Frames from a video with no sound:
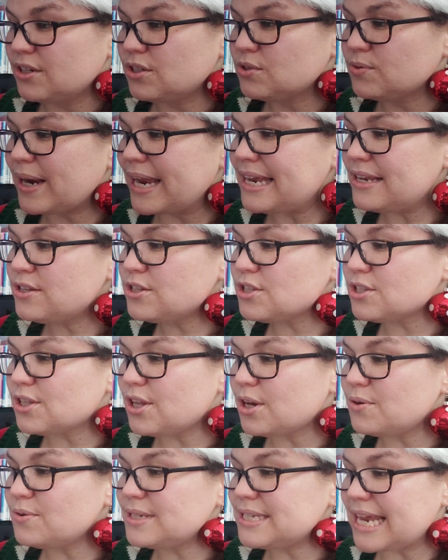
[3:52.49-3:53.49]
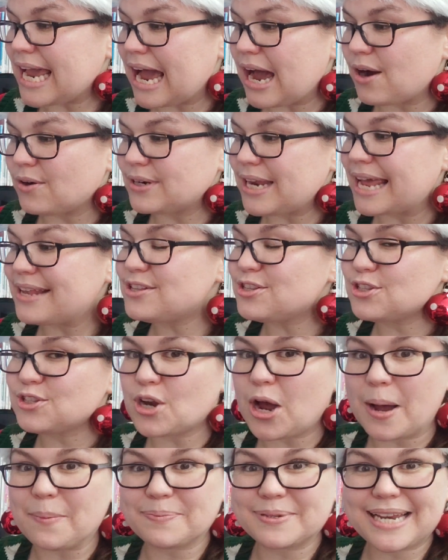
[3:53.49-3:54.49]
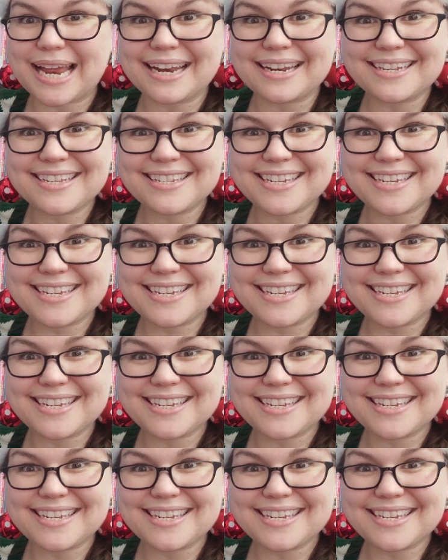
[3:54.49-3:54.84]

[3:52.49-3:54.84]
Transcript: train slowed down and stopped at a